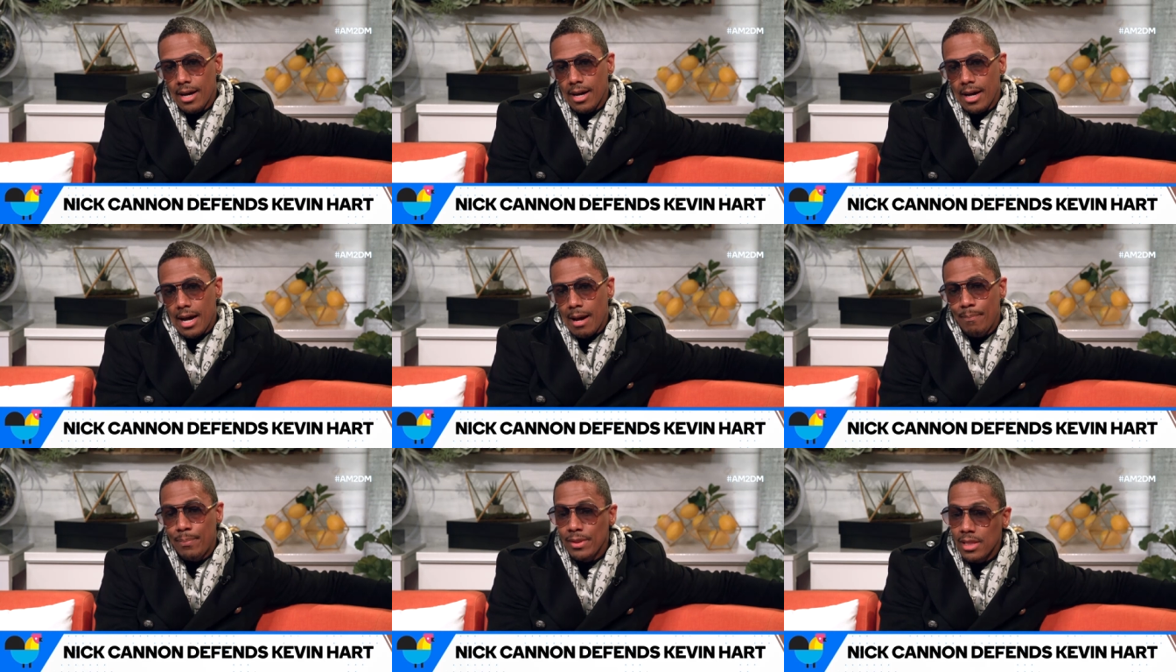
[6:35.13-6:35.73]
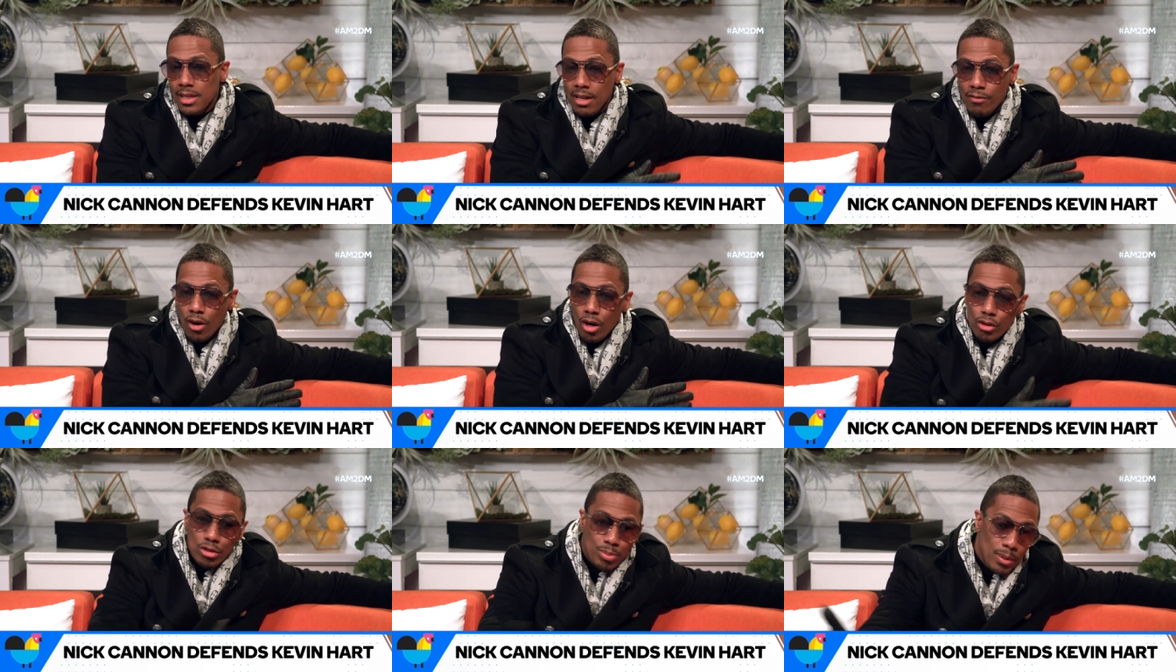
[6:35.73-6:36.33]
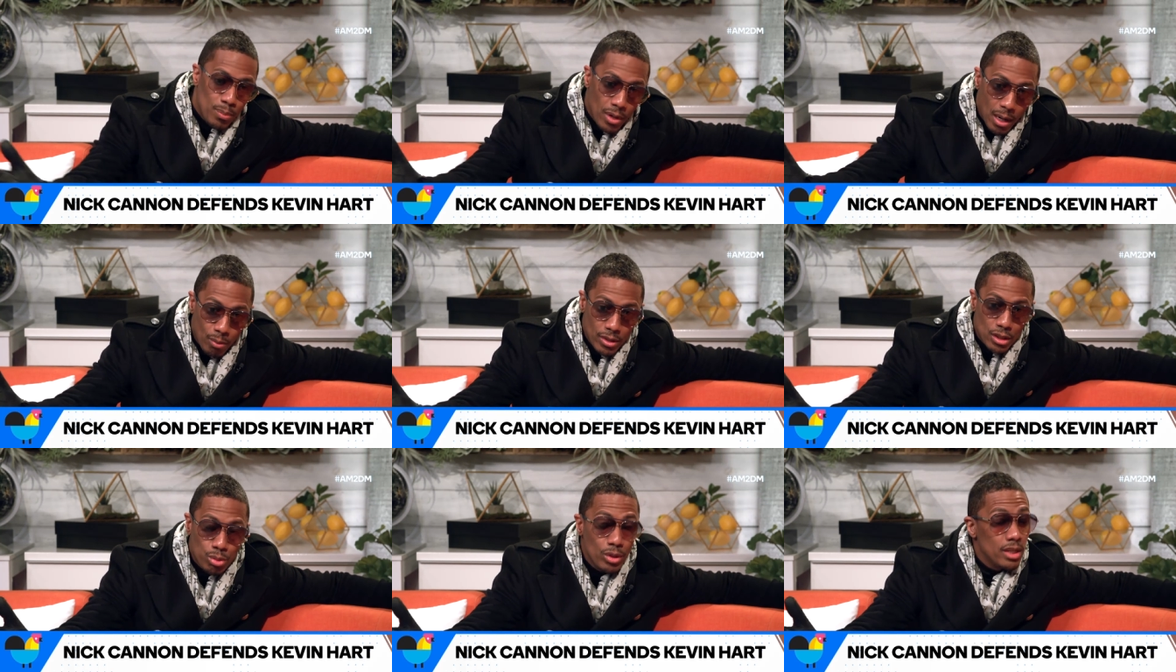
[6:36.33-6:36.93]
I believe all those people I
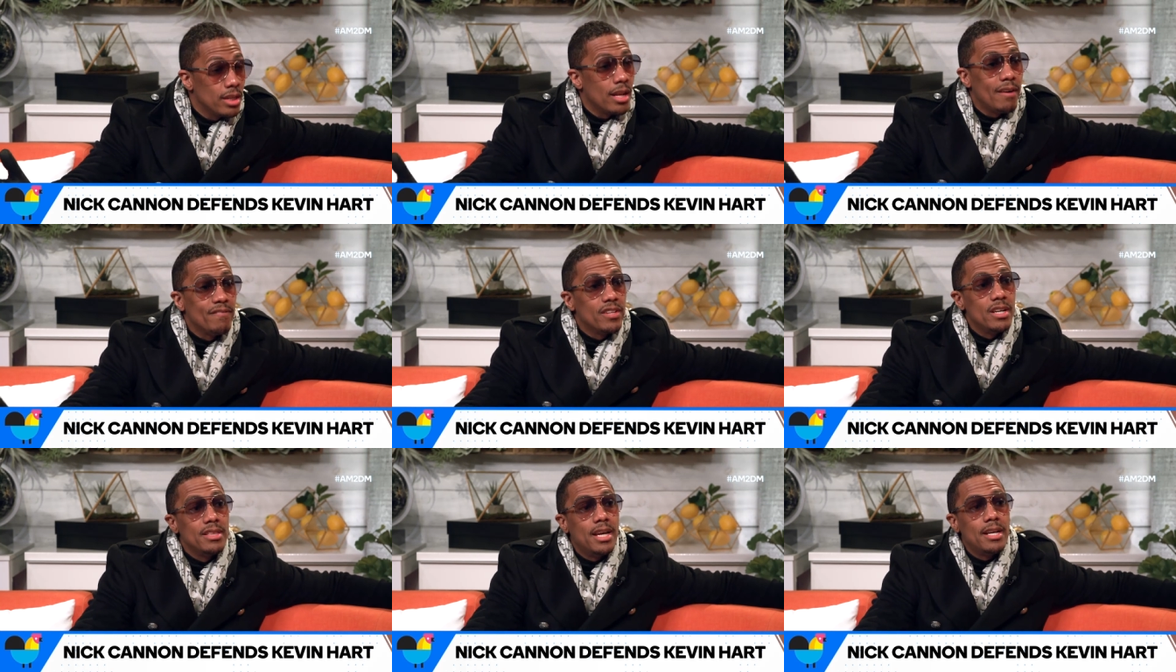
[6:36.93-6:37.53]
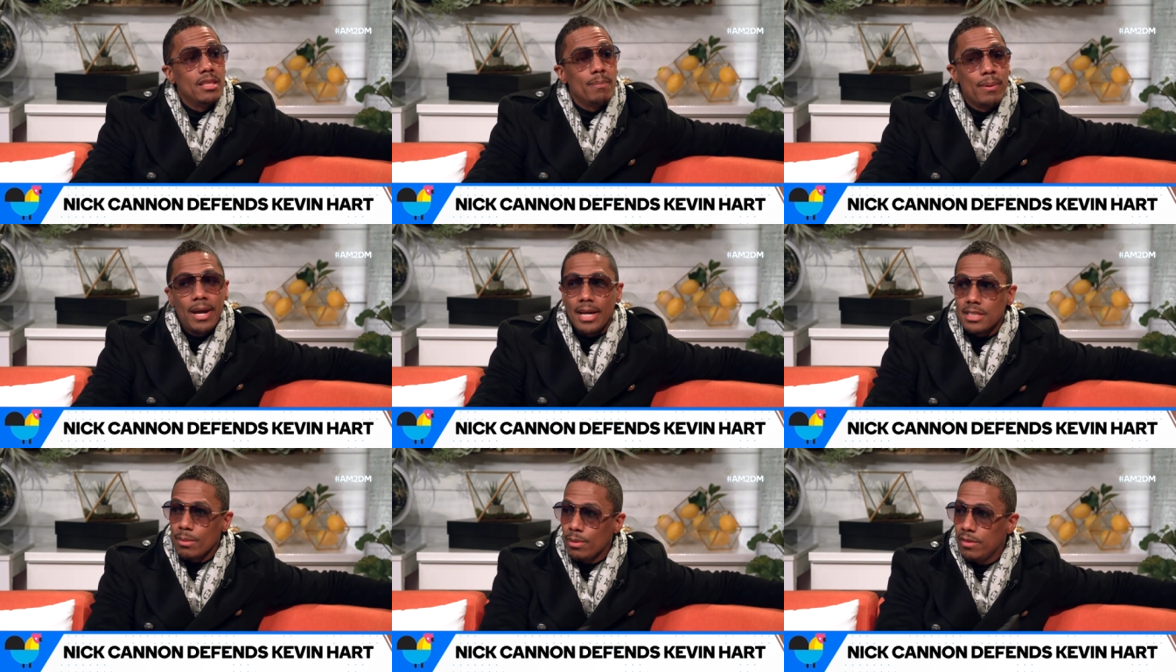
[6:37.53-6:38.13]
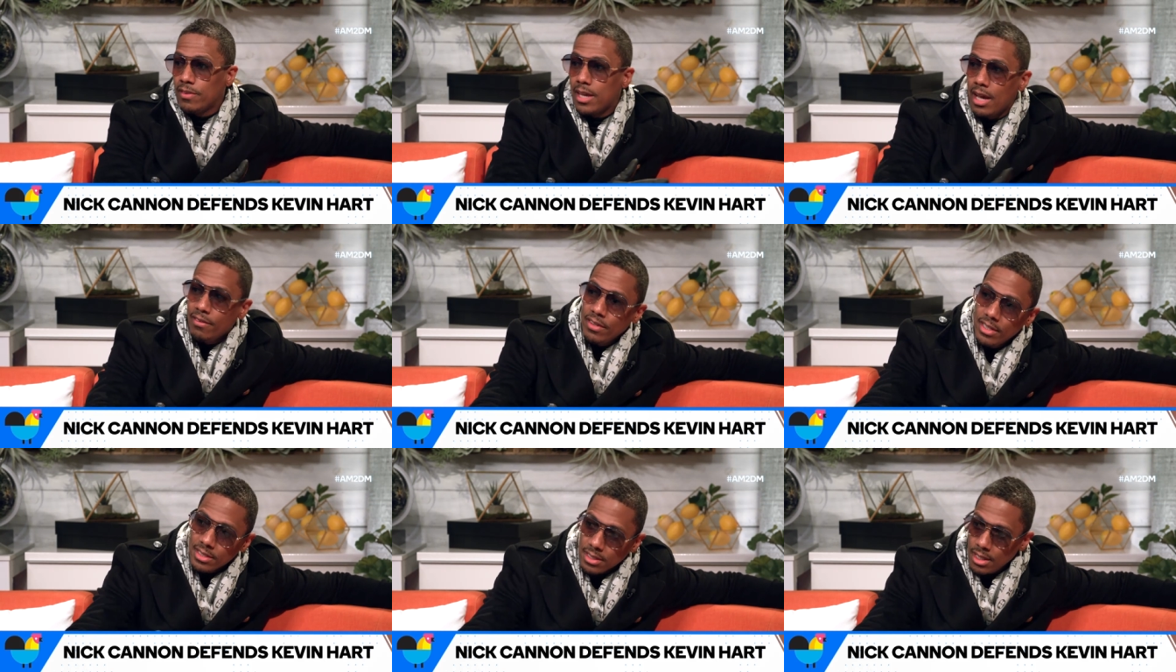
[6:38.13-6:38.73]
retweeted have done that in the past. I believe
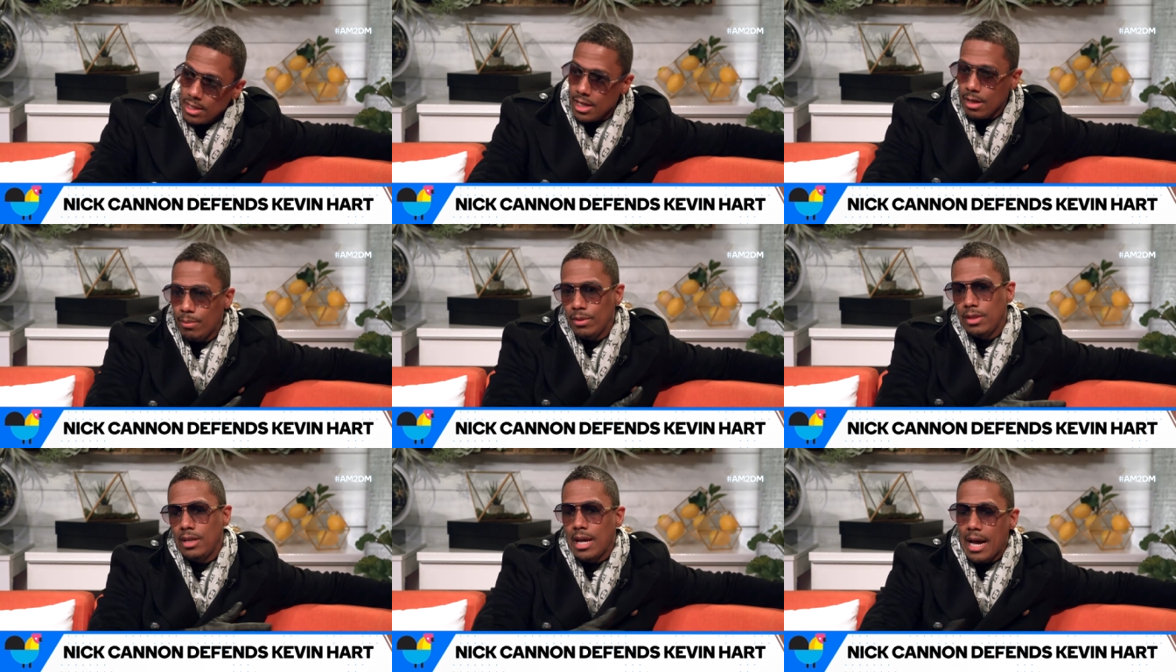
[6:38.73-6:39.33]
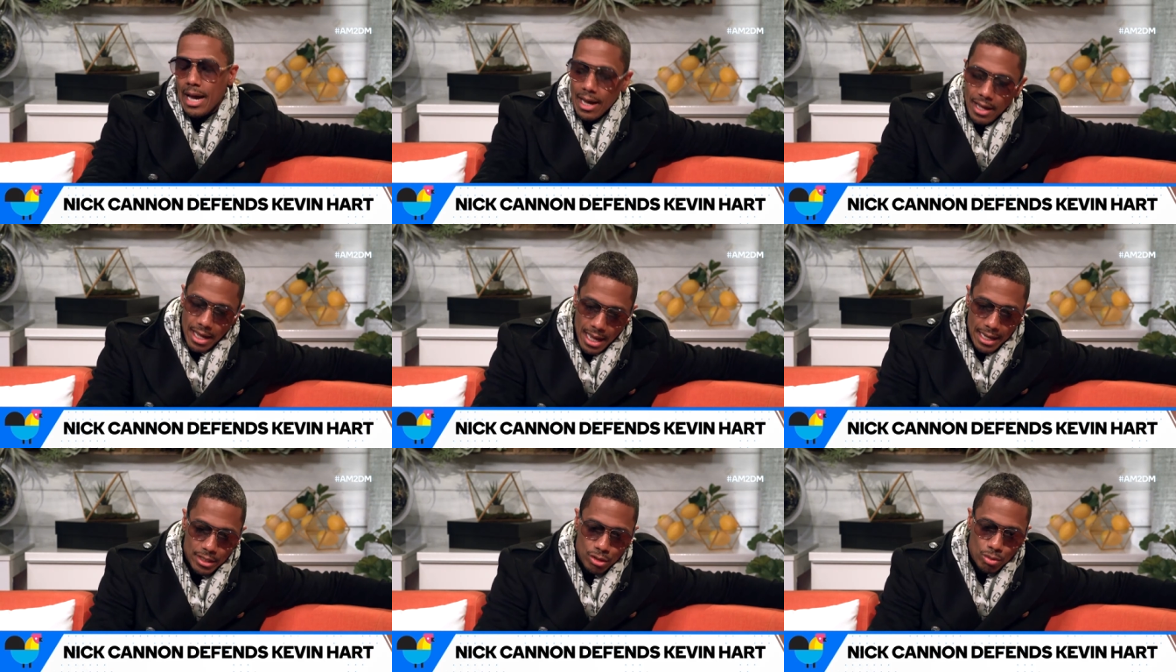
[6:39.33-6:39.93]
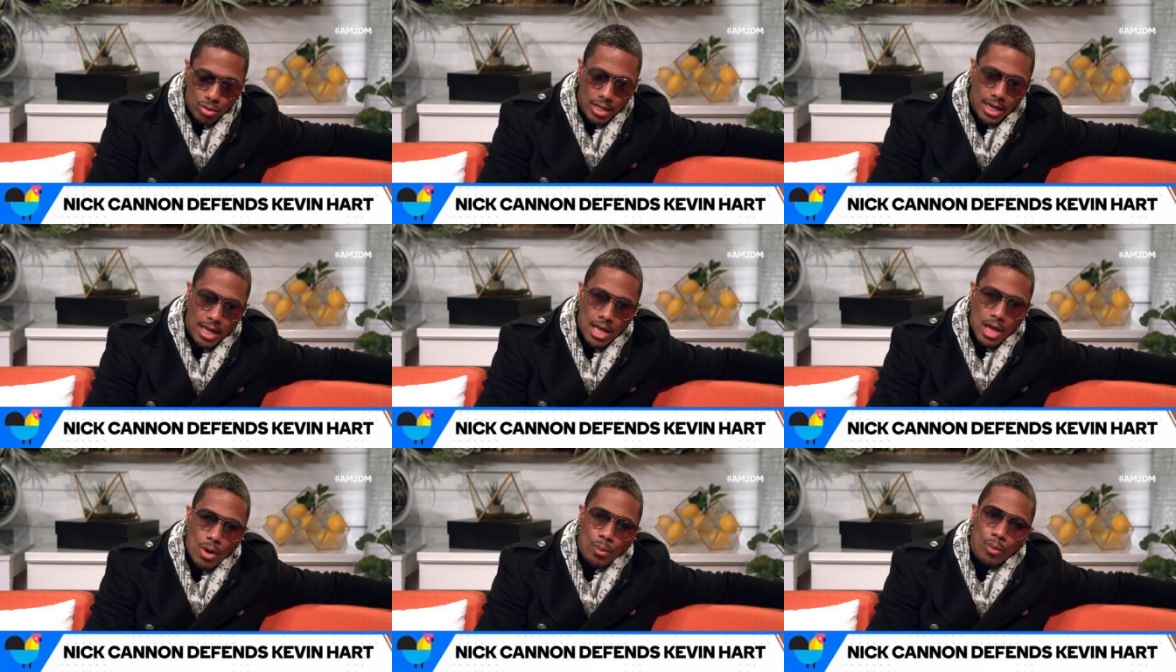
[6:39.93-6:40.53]
Kevin has done that. I believe I do that.